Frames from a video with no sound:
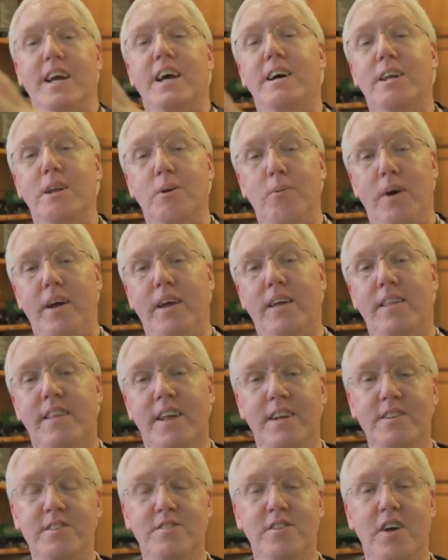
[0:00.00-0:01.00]
Anyway,
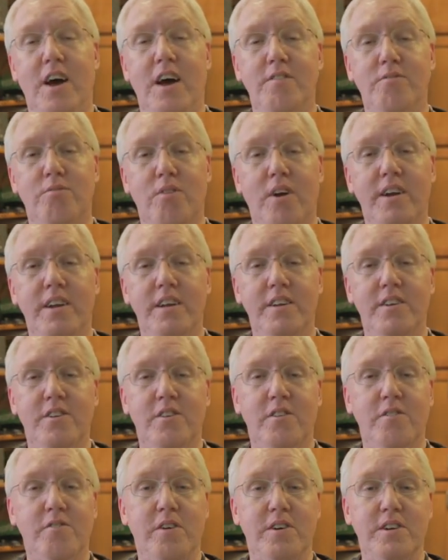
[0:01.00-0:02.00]
let's dive right
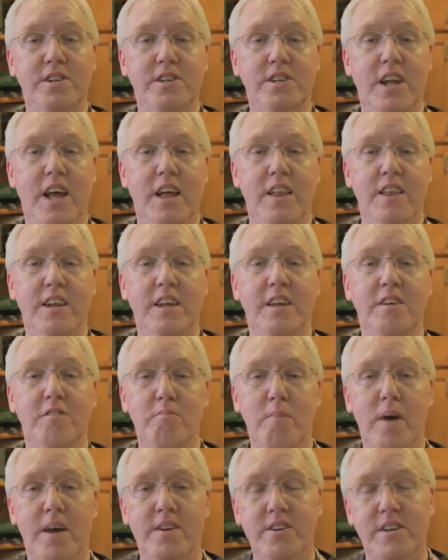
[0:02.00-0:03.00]
into the functionality
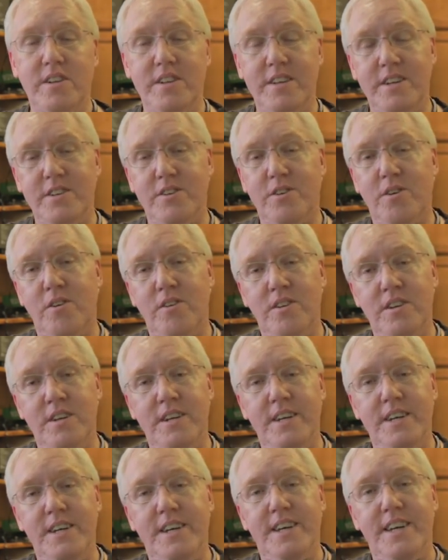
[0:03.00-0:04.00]
of Magic Lantern.
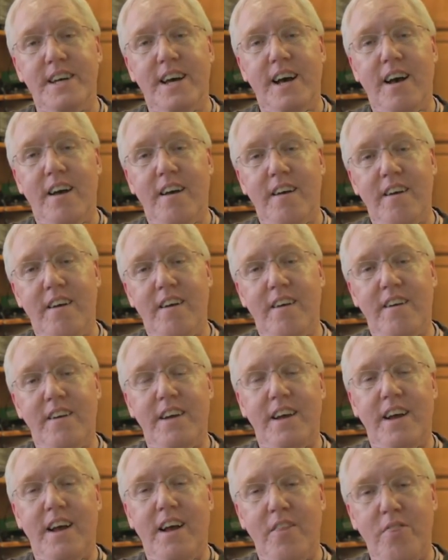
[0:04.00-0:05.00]

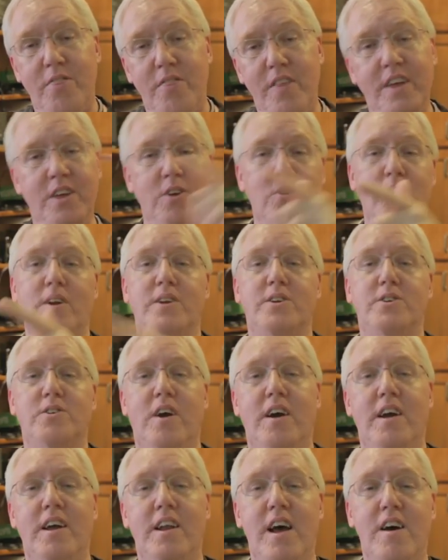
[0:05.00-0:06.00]
I think you ought to
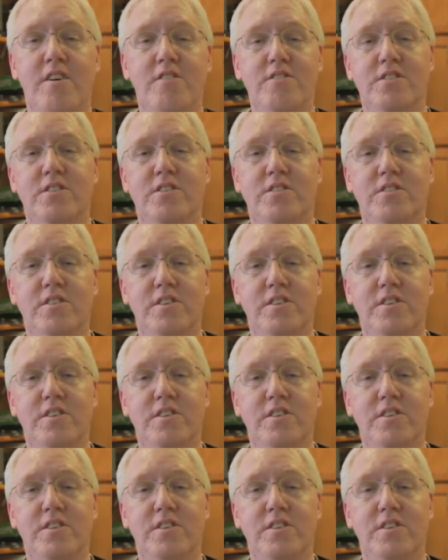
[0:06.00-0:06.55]
try it out,